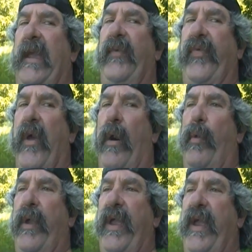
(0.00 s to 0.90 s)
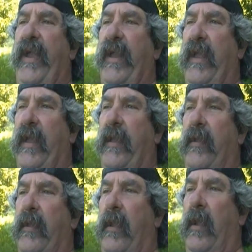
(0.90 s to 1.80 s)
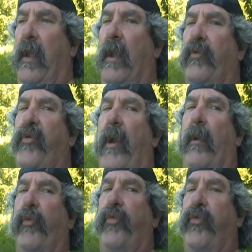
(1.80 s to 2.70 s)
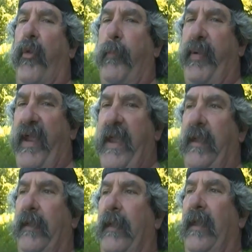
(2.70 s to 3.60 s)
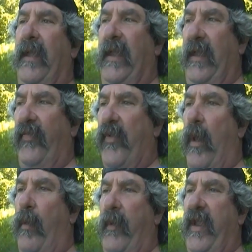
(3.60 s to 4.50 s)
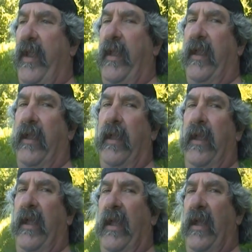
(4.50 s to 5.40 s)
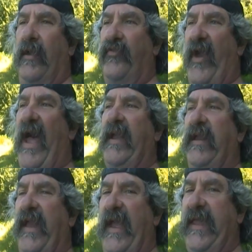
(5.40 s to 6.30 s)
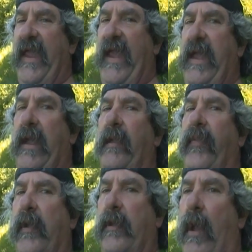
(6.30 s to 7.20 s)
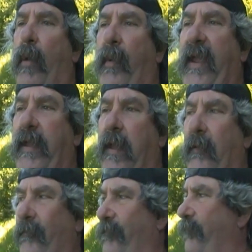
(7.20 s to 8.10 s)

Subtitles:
he's going, and Charles Trippy, he's going, and John and Nikki, they're going.